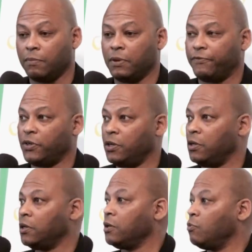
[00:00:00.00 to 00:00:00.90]
but for
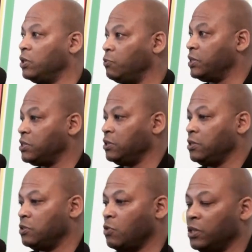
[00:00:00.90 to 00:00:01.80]
her, when the West
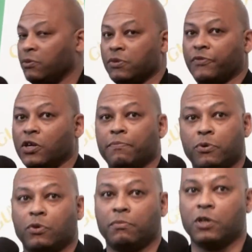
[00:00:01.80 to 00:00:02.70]
Indies won, it was a very important